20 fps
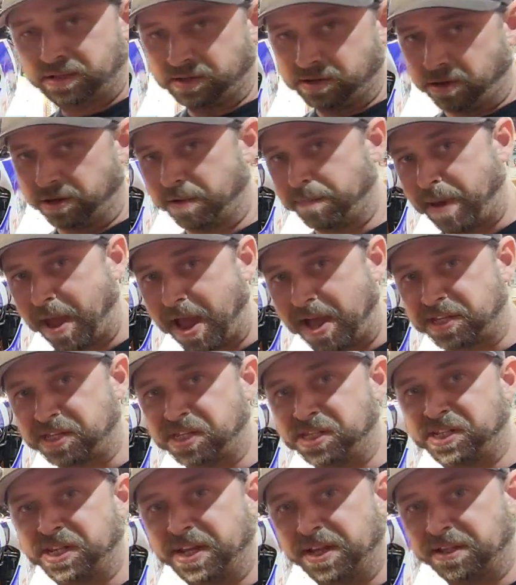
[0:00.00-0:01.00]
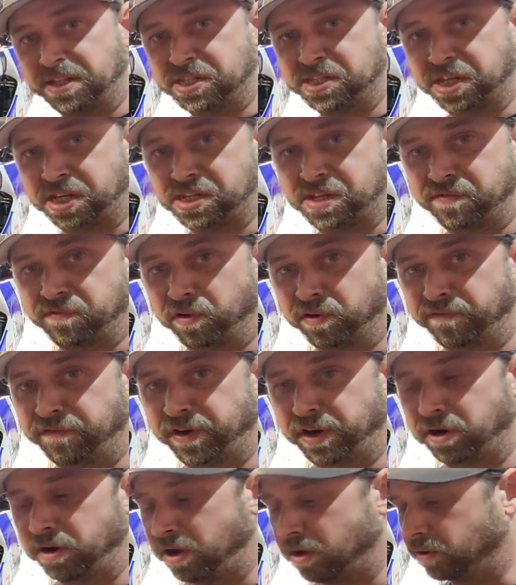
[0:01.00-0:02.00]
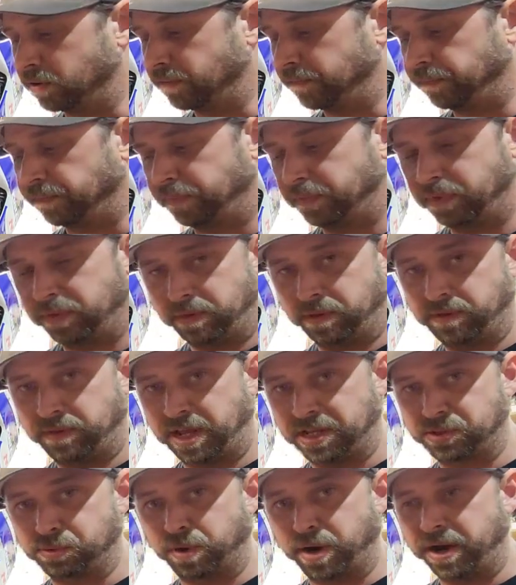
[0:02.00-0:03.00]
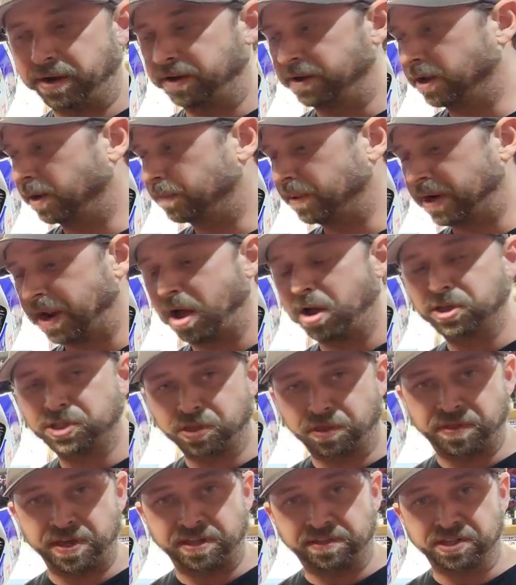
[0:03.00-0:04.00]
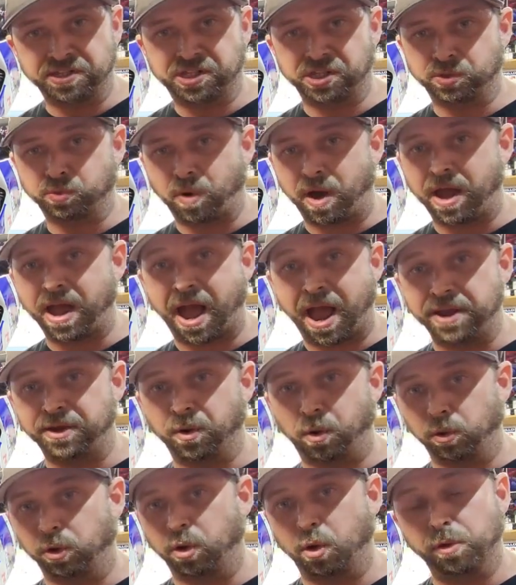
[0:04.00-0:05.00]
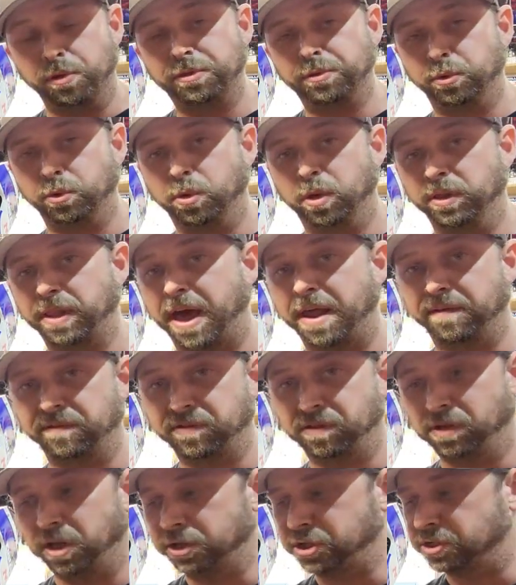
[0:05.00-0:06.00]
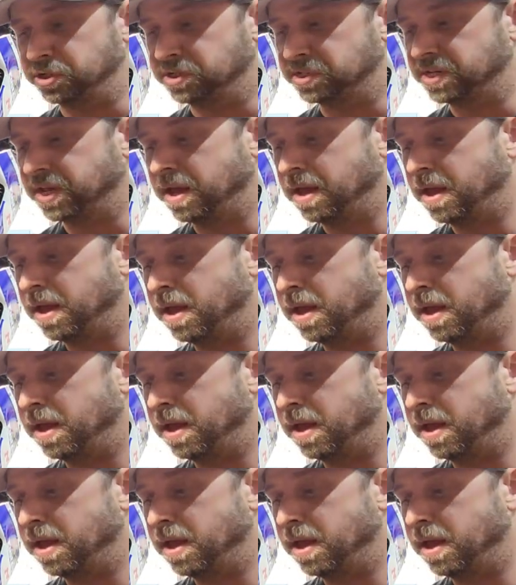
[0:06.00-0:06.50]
Ton of passes to get the 60 foot figured out. That's where I ended up. And I also think this is why I don't go through a lot of clutches.